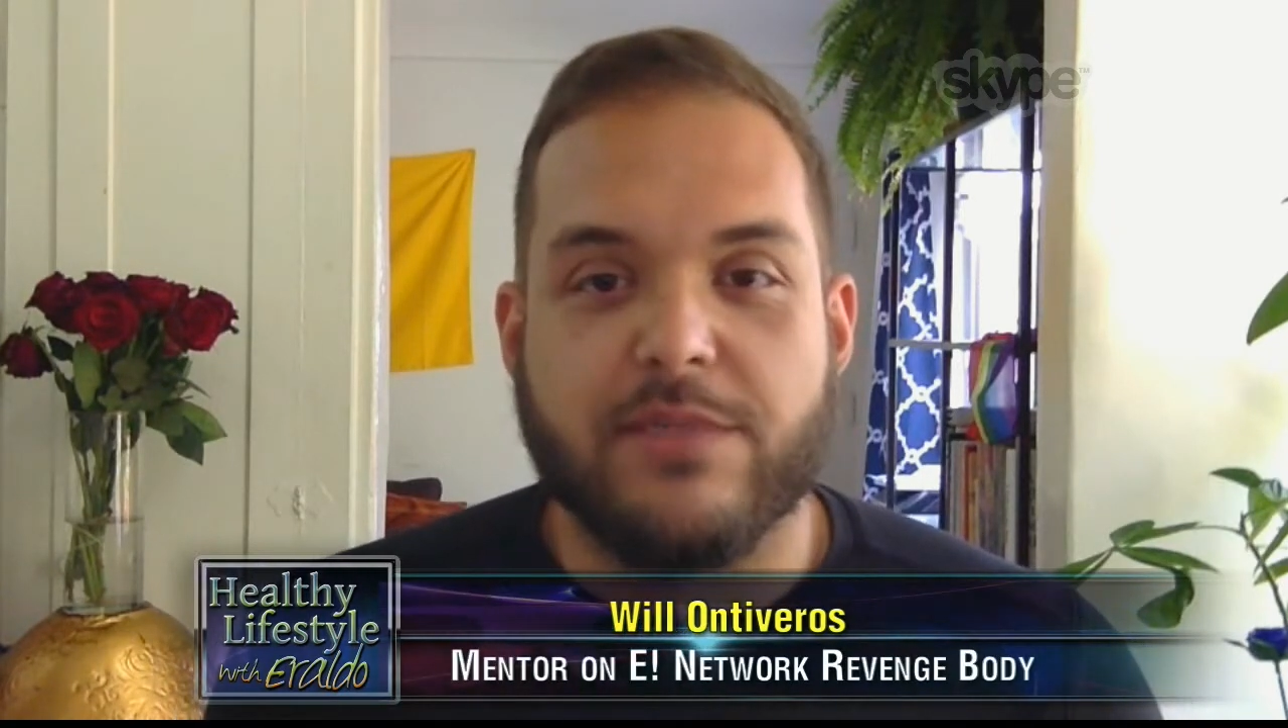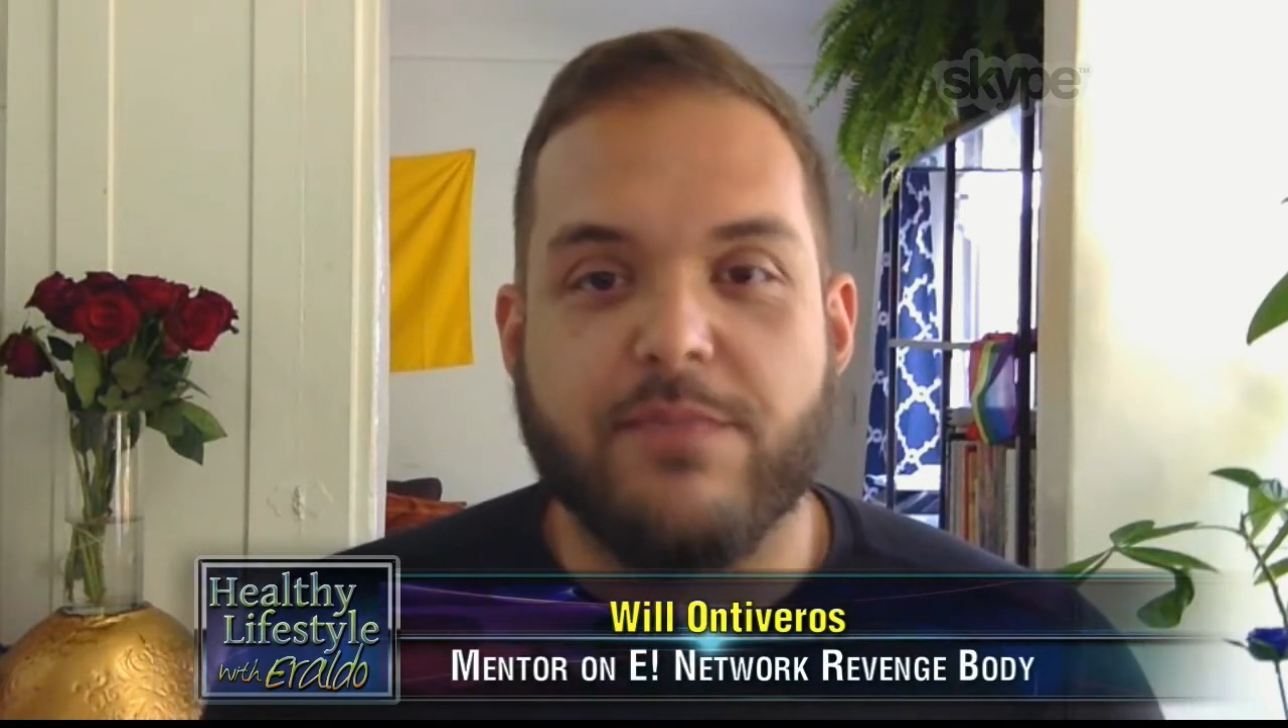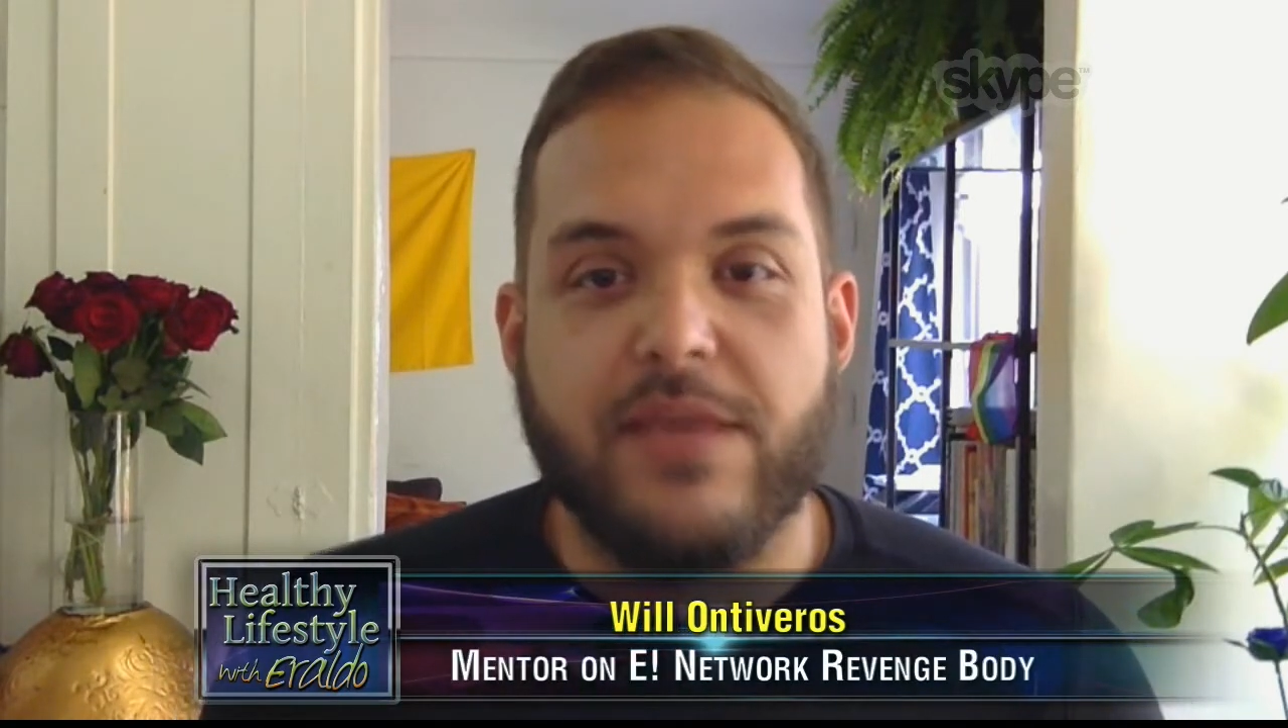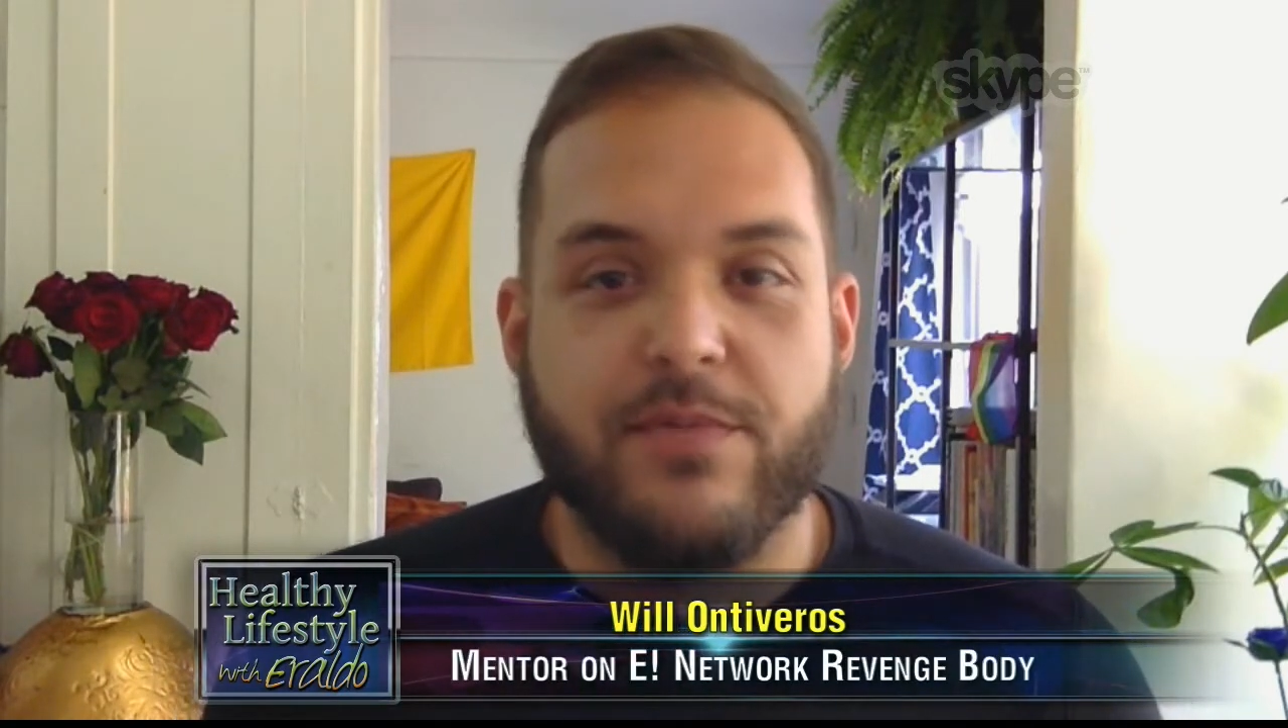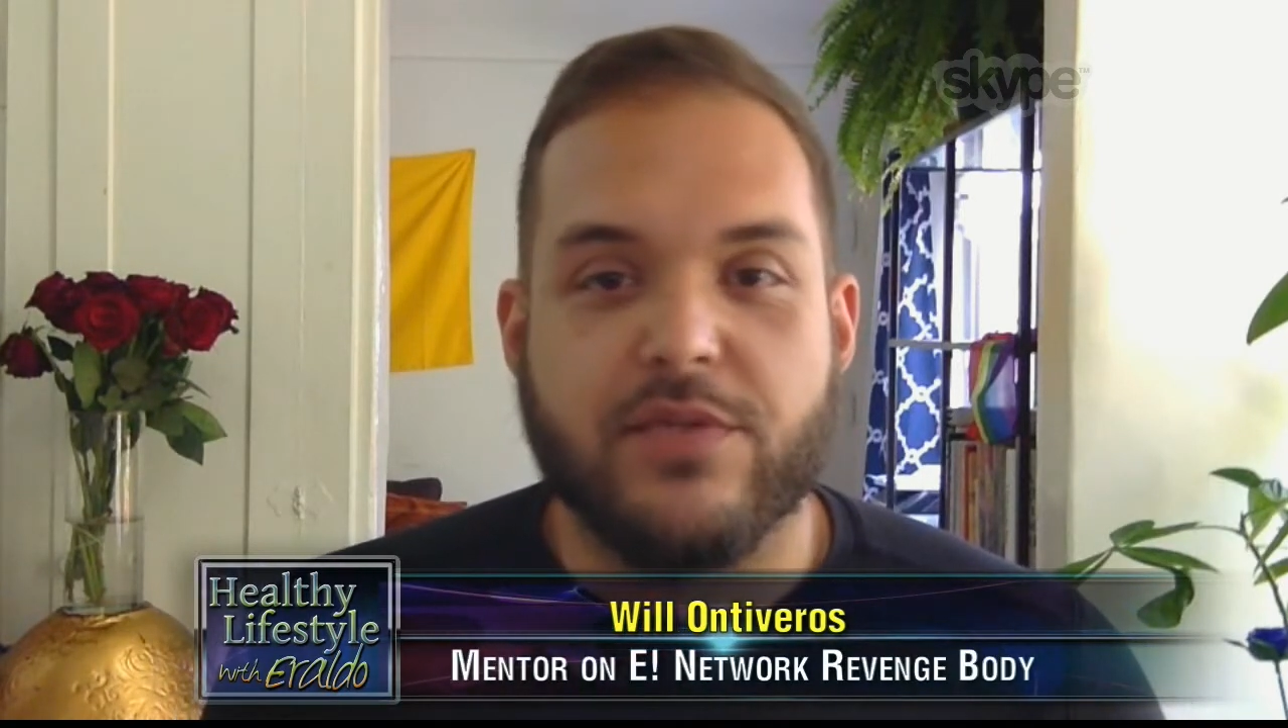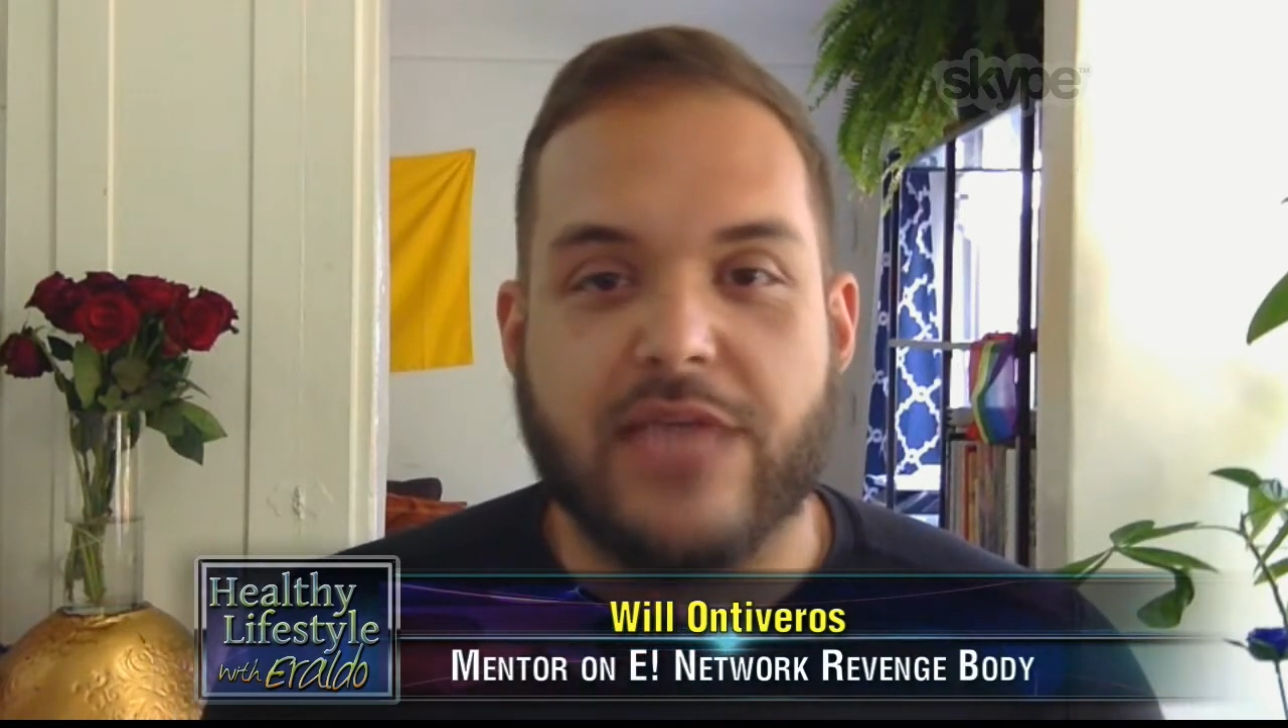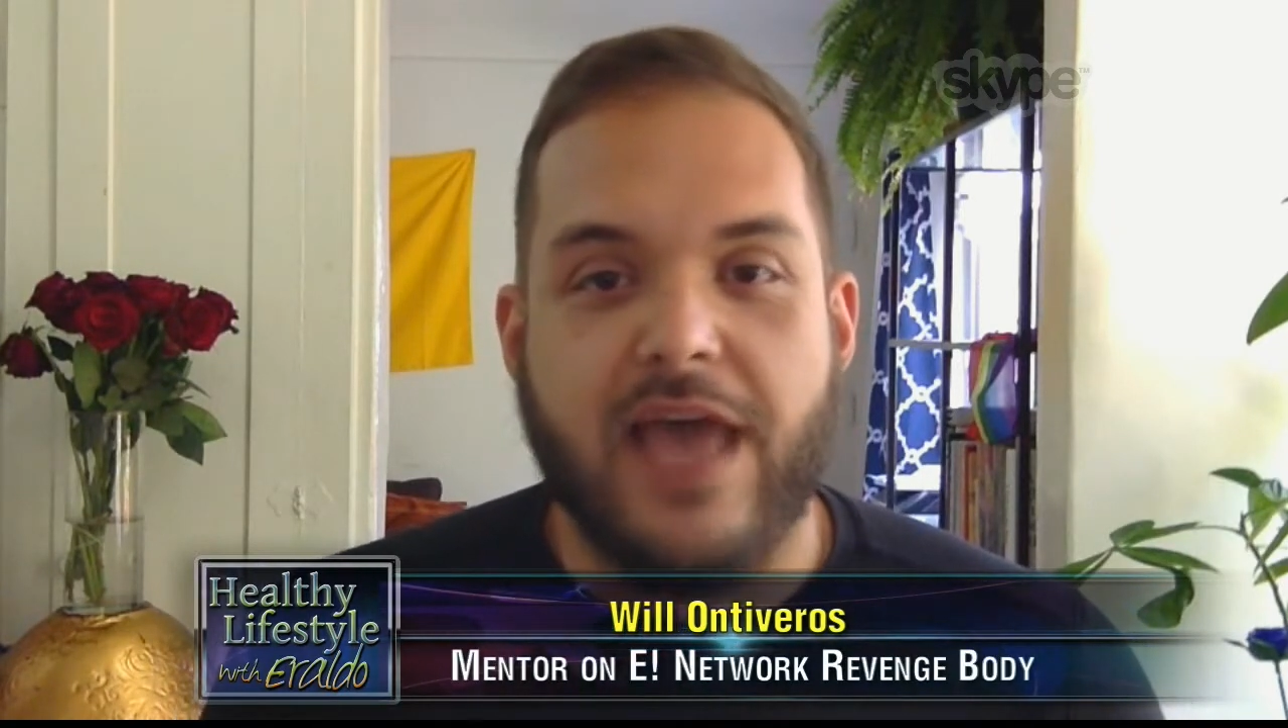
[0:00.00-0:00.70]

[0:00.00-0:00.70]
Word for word: and people to